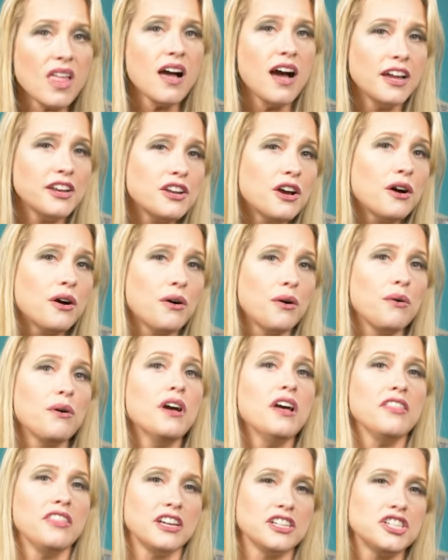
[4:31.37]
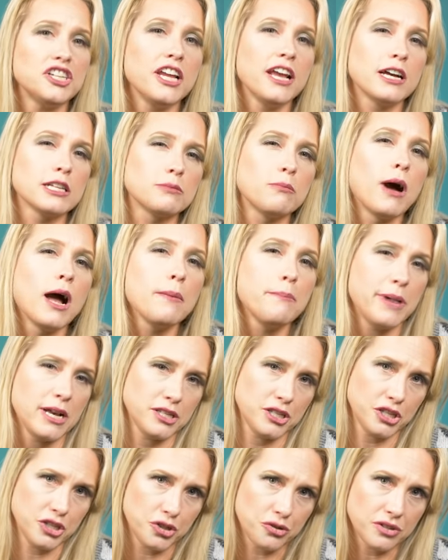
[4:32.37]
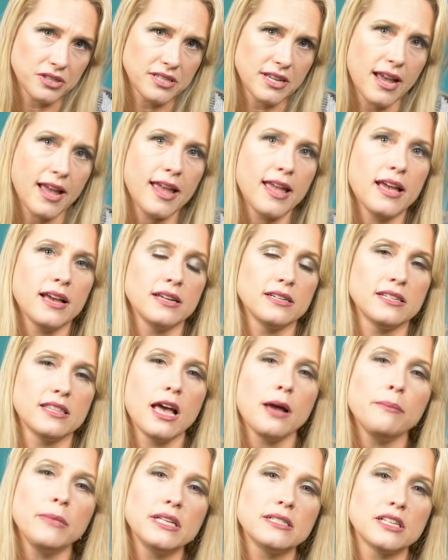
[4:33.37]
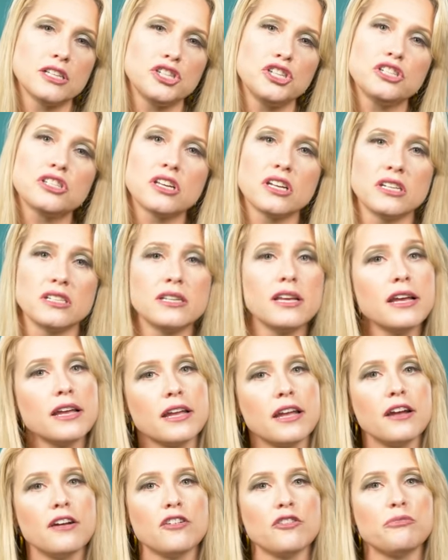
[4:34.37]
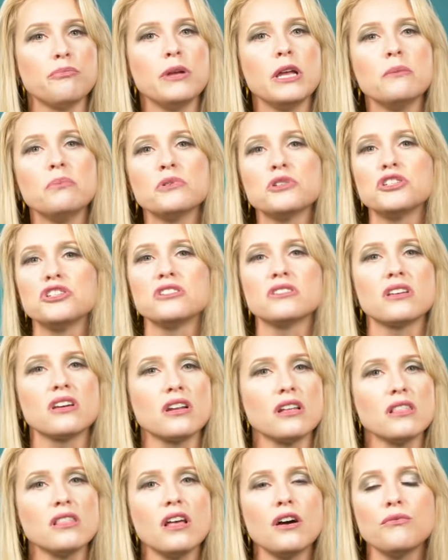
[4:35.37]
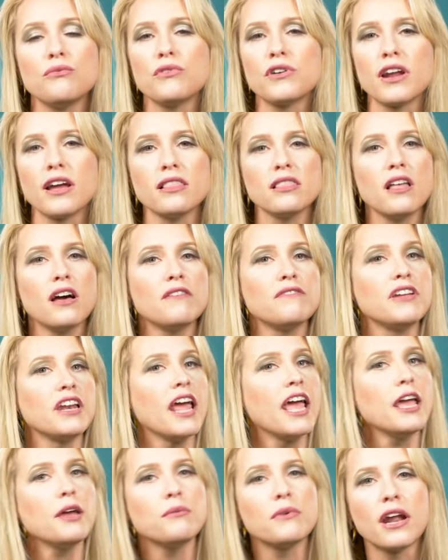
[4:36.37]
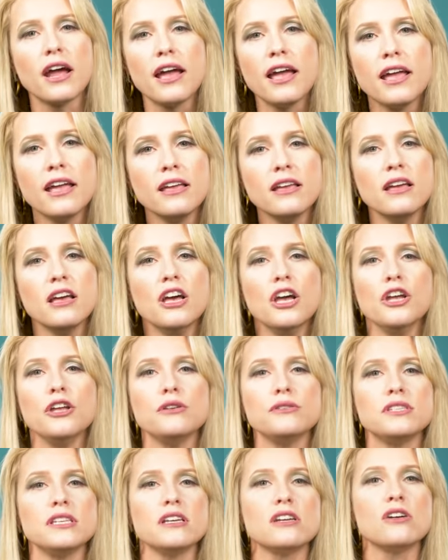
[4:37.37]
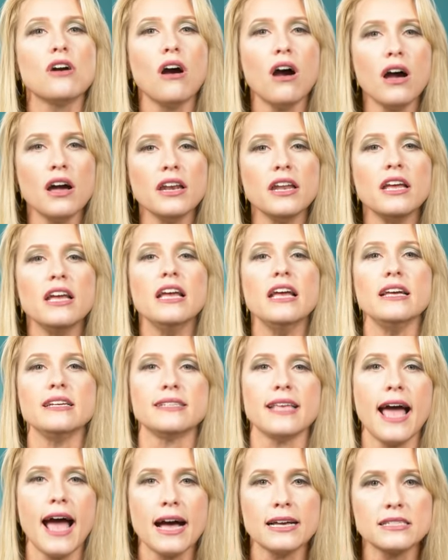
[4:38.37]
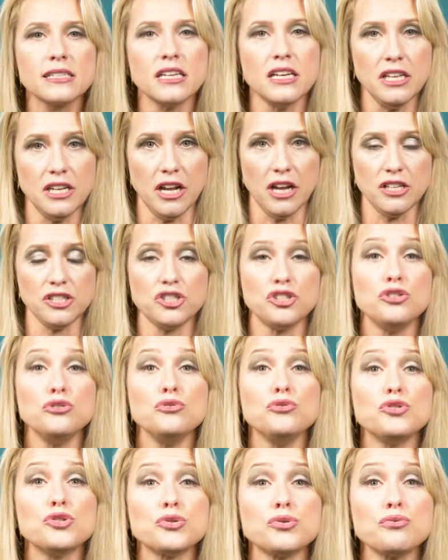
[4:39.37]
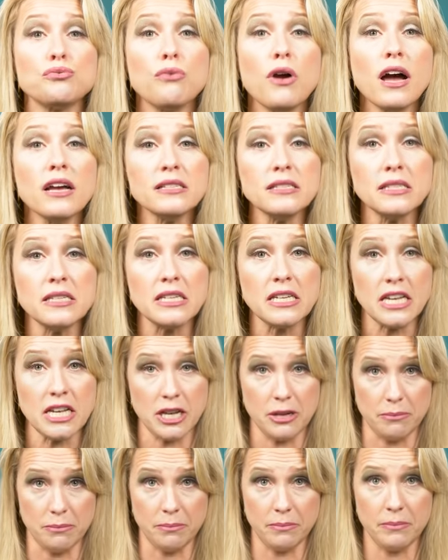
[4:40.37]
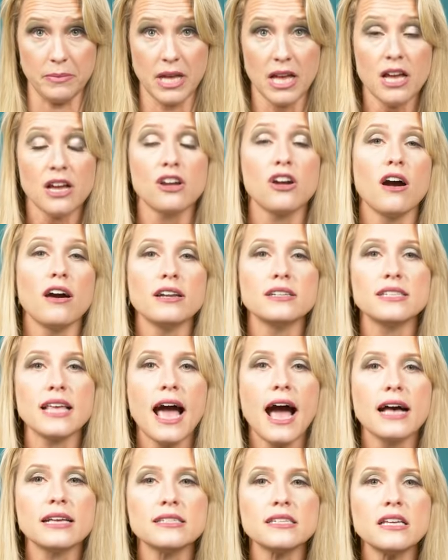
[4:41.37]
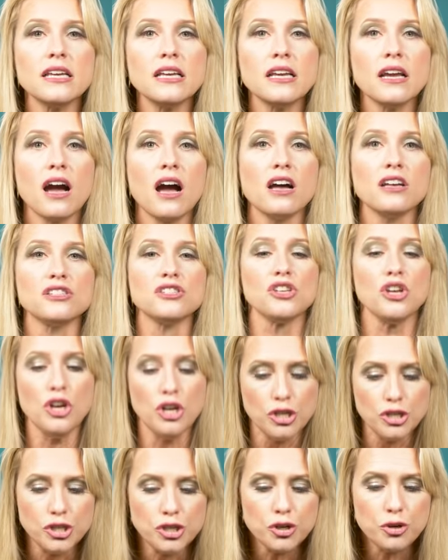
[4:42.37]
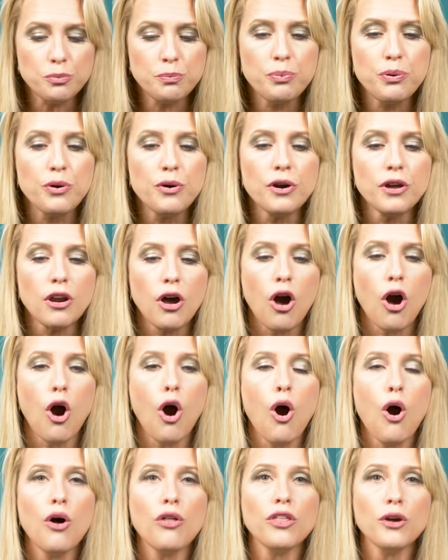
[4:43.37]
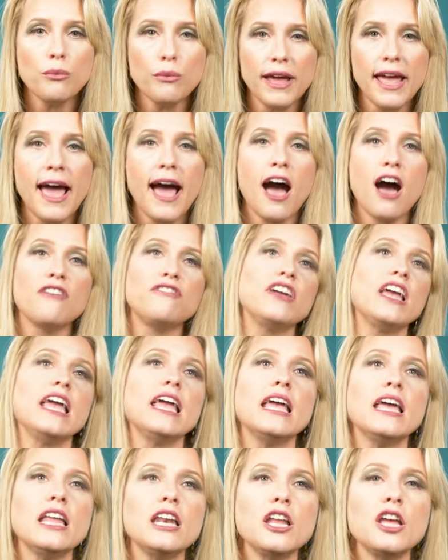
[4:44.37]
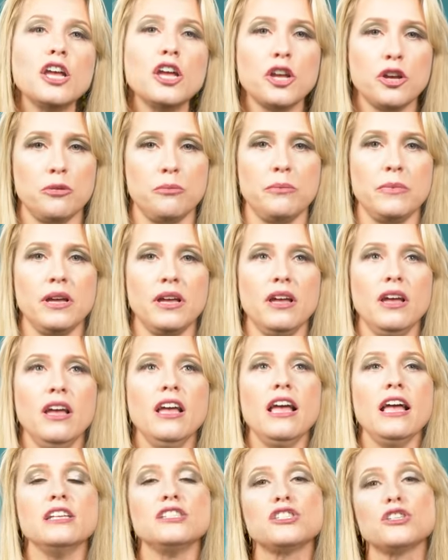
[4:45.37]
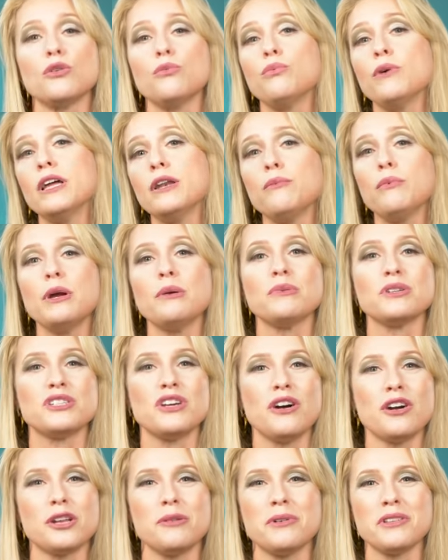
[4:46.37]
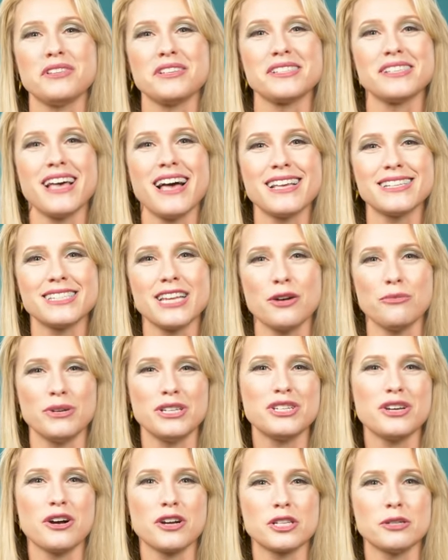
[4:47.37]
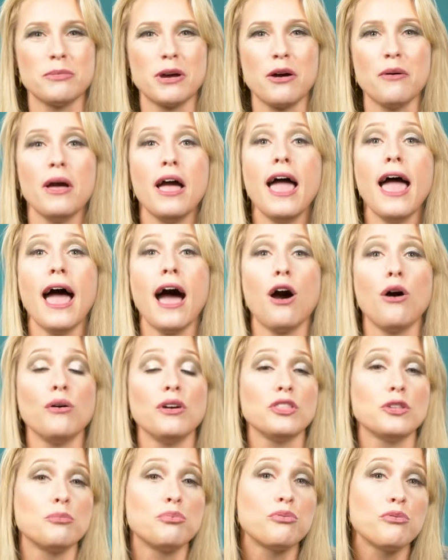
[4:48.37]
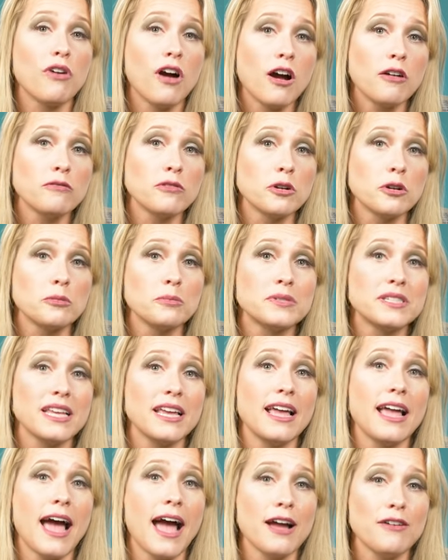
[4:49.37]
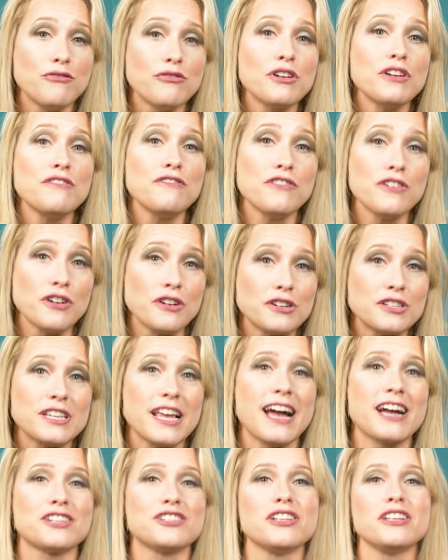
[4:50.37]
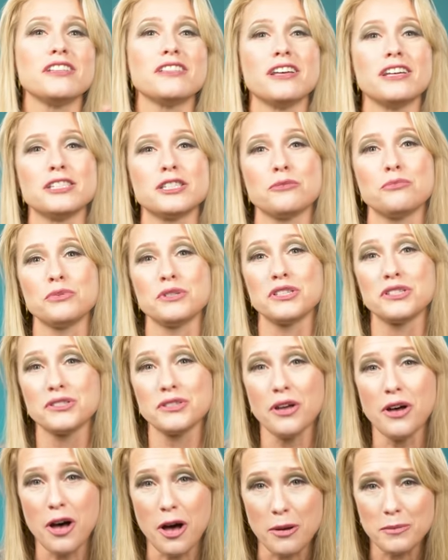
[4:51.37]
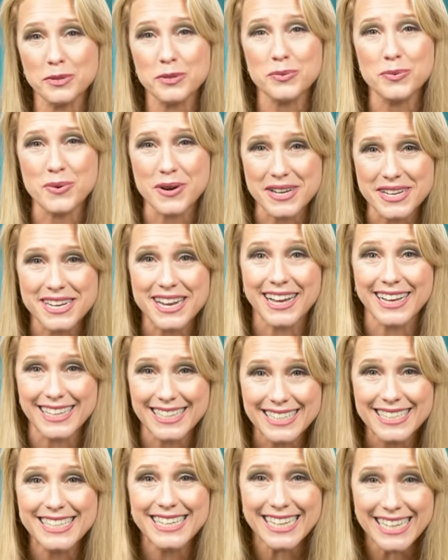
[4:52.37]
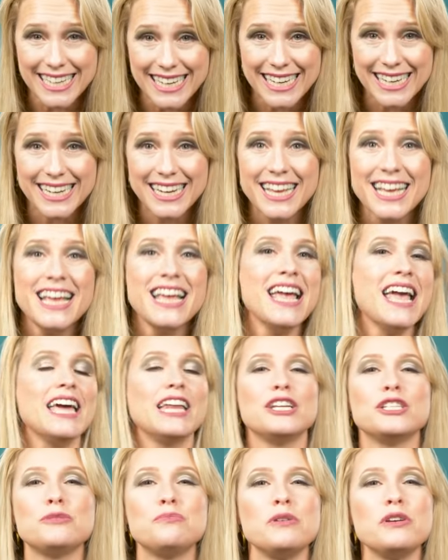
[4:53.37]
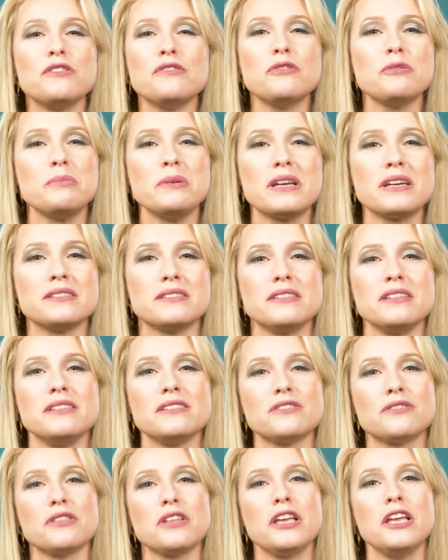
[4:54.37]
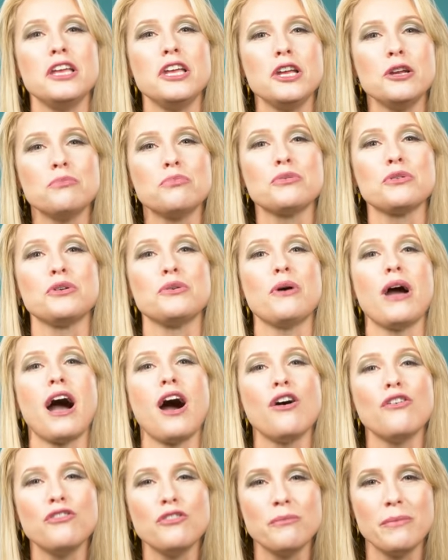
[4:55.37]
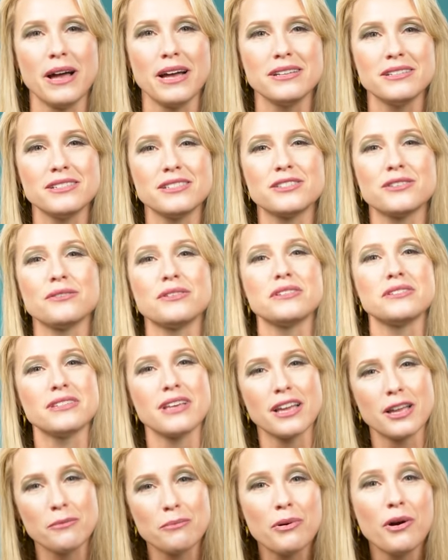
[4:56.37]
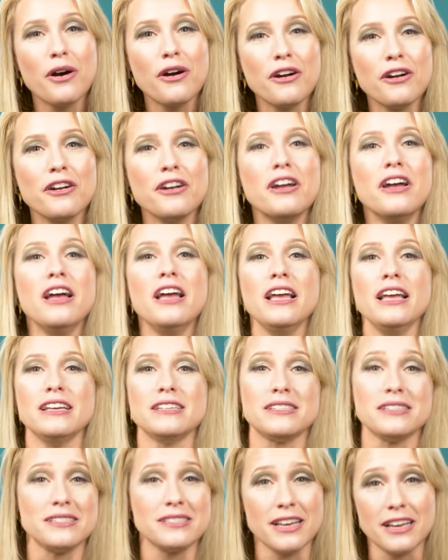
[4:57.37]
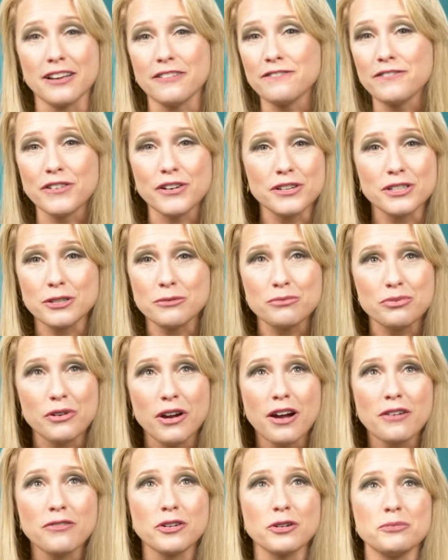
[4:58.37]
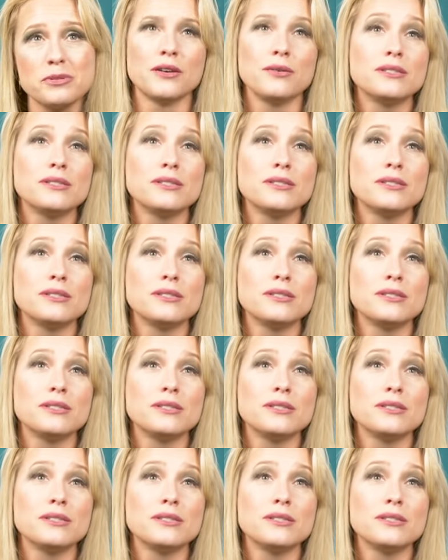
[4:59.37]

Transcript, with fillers: I know that she has my best interests at hand. That means that she's going to take care of people. She's going to love what I love and hate what I hate. You see, God is asking us to trust Him. God is asking us to put all that we have in Him. And so, when we were talking about this last time, we talked about how in the Proverbs, every verse actually lines up with Psalms 119. And it's beautiful because these are the Hebrew alphabet. And so the second part is the second verse in Proverbs.